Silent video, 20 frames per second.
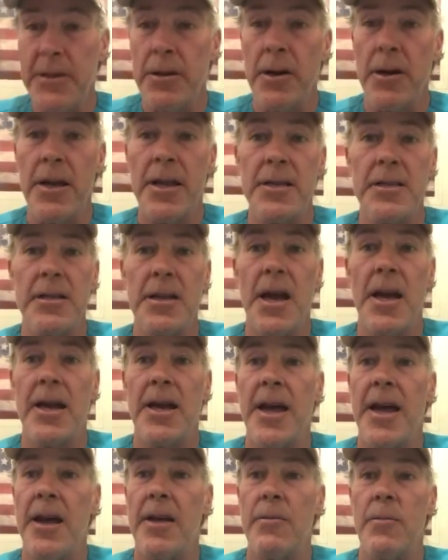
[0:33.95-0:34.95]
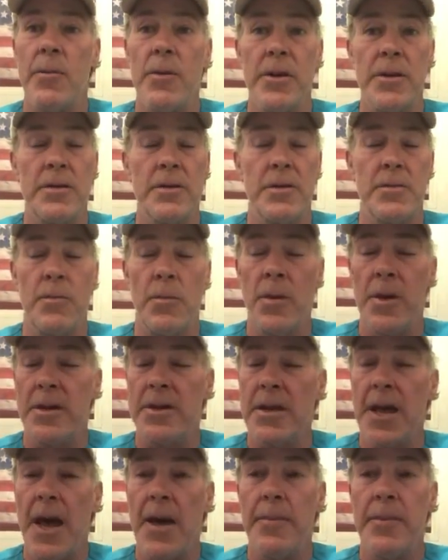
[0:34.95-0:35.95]
You know, let's not count
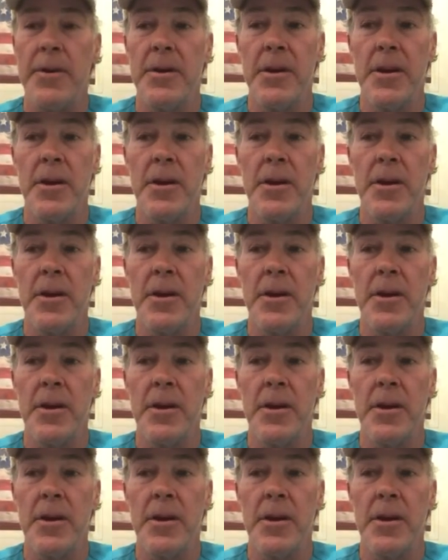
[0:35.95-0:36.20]
what's happened